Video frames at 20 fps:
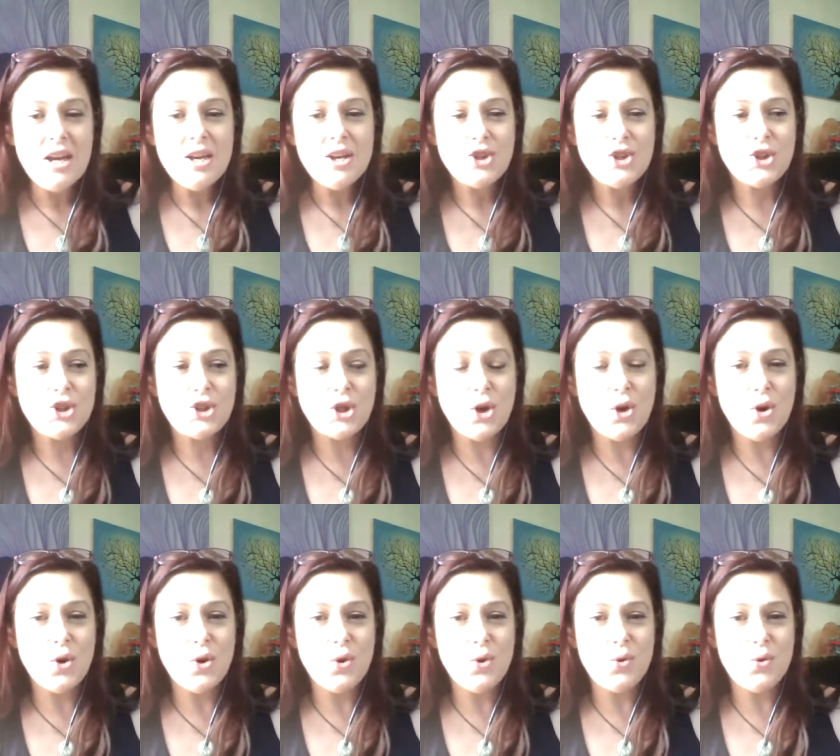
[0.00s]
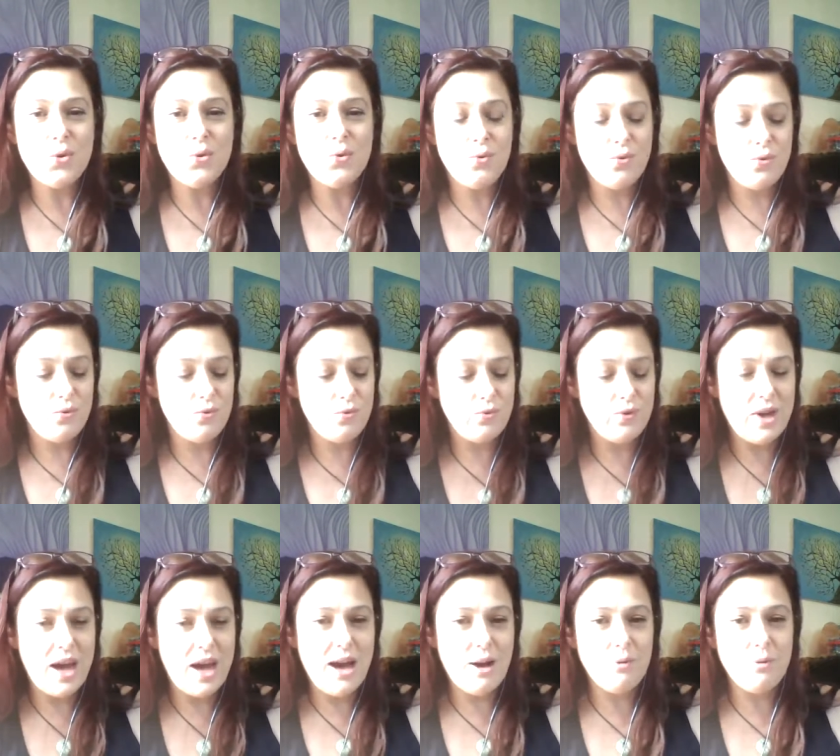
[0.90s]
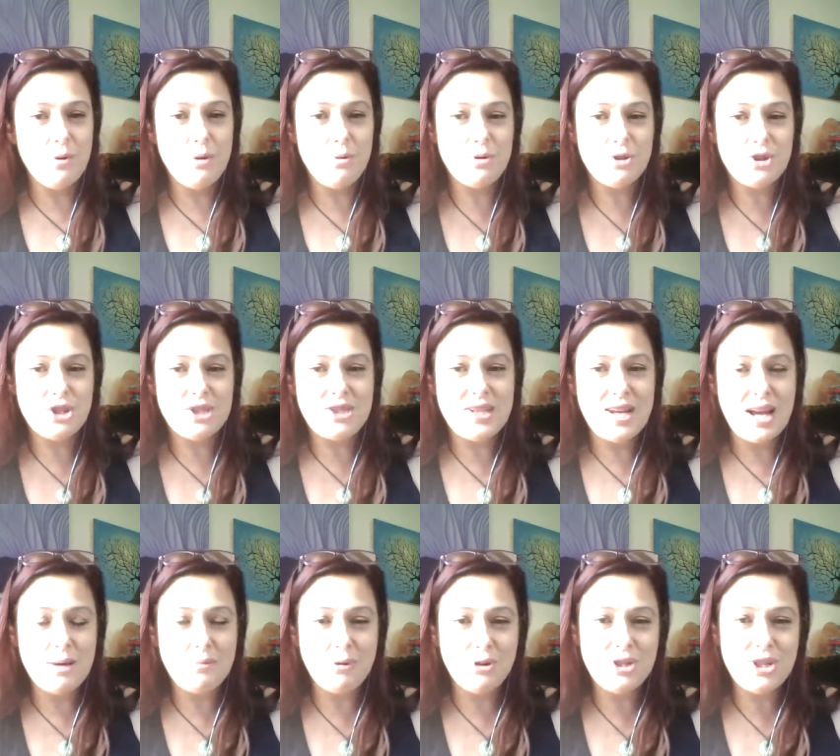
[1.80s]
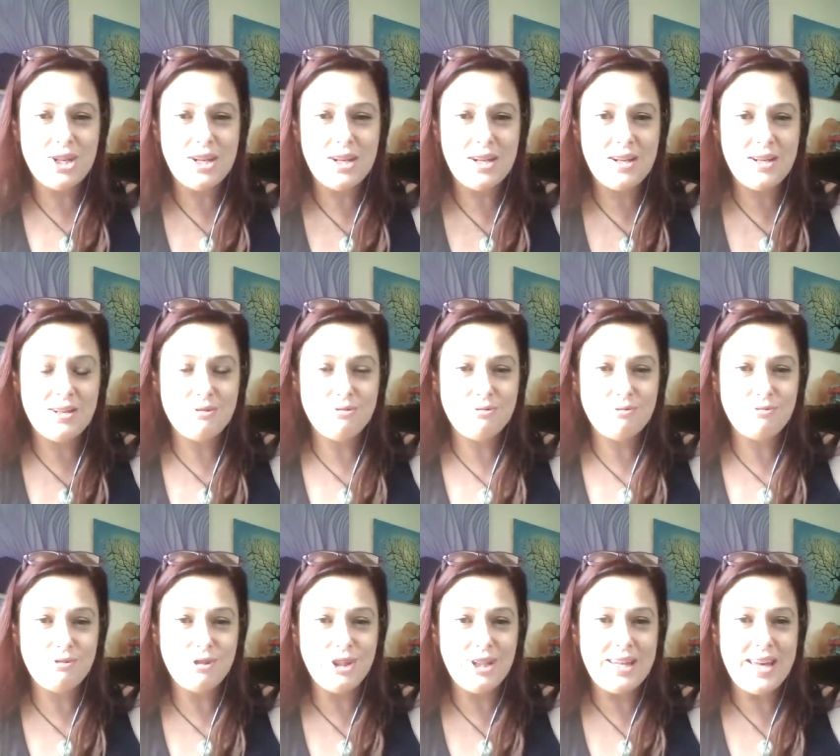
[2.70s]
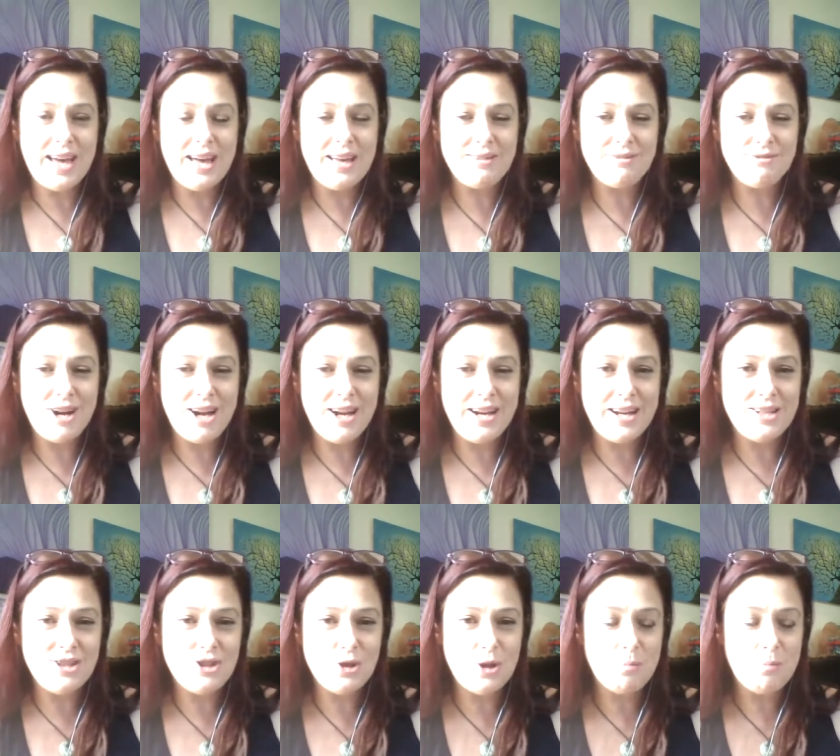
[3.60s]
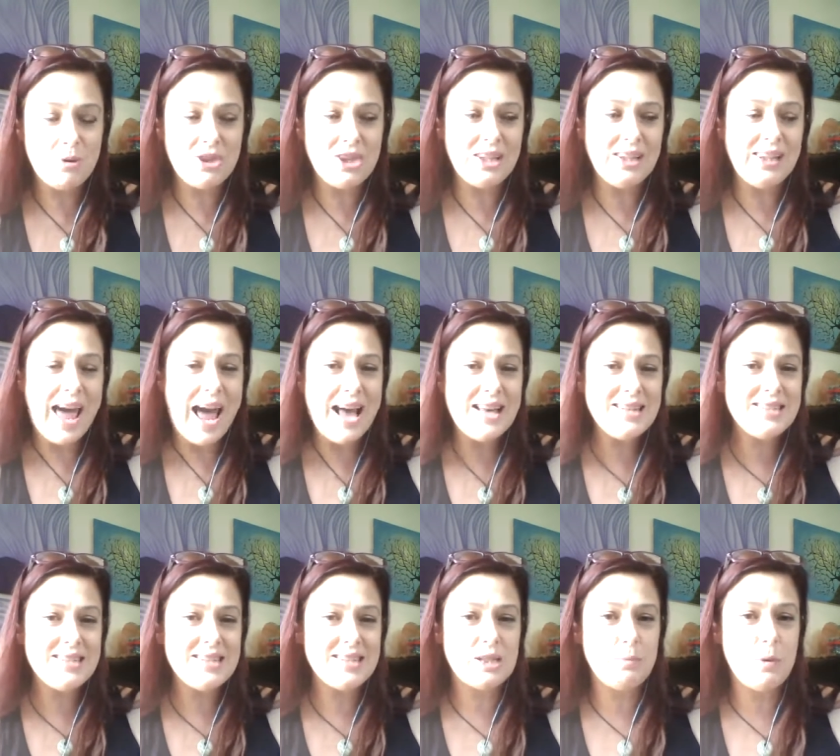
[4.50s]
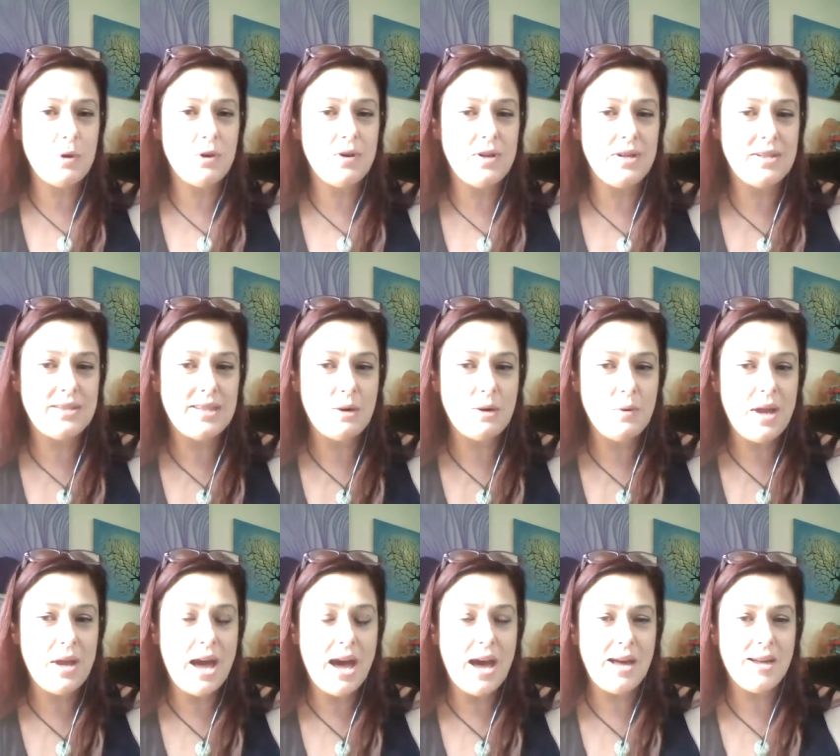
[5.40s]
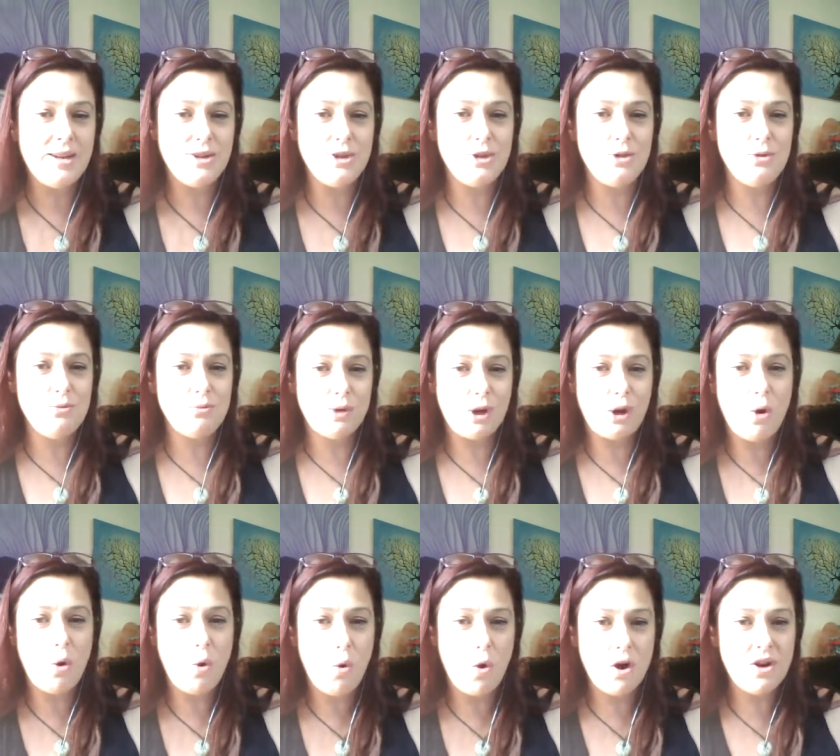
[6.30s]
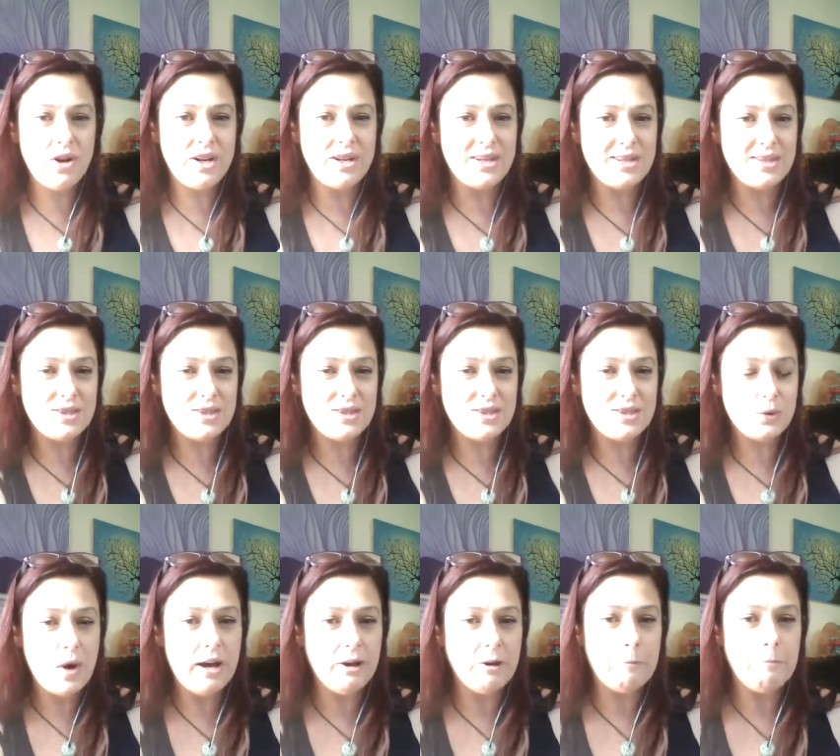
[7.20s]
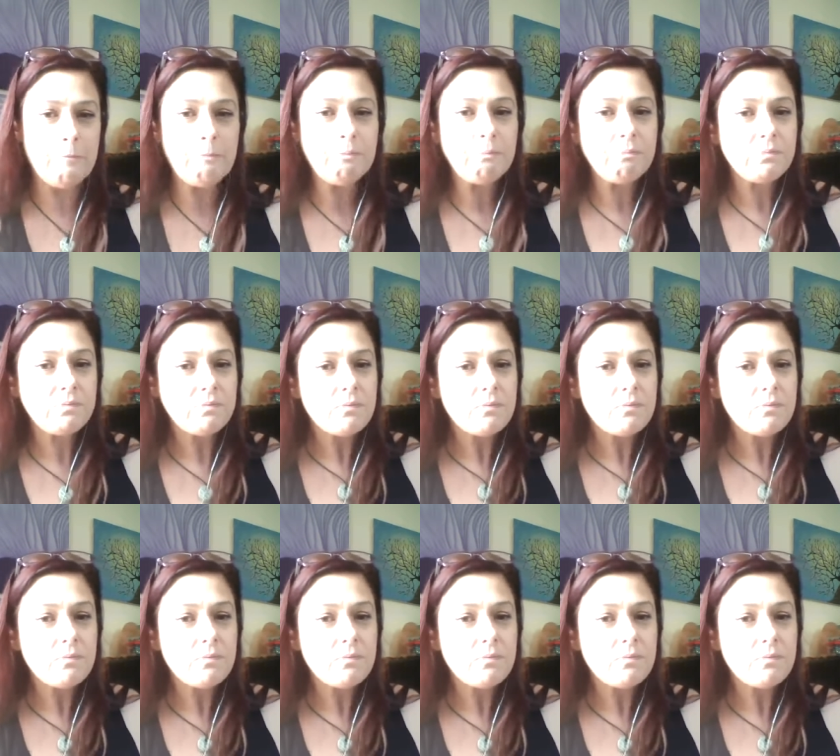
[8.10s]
so we were just able to really get right into it. But the last experience that we had, you recorded as well.